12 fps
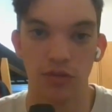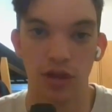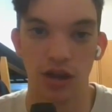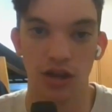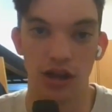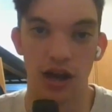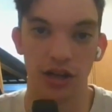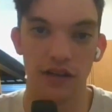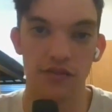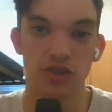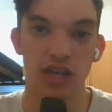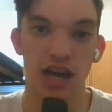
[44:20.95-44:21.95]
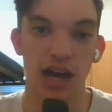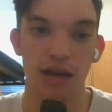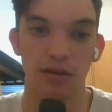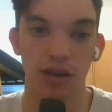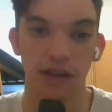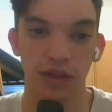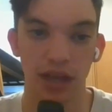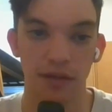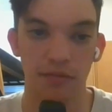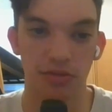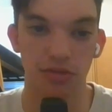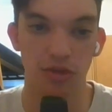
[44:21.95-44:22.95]
I'll give you time. I'll give you like
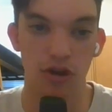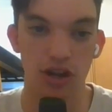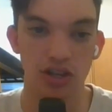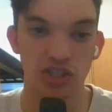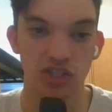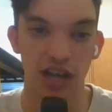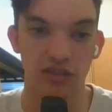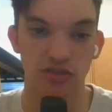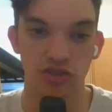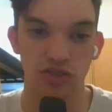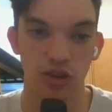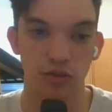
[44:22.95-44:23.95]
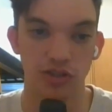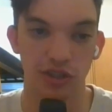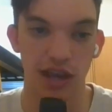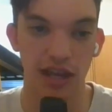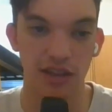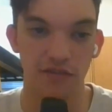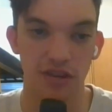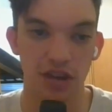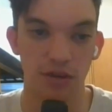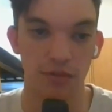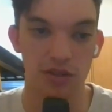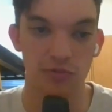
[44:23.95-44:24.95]
a 30 seconds or so to like the
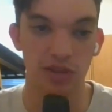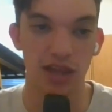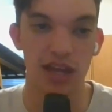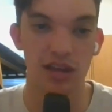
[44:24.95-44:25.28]
video because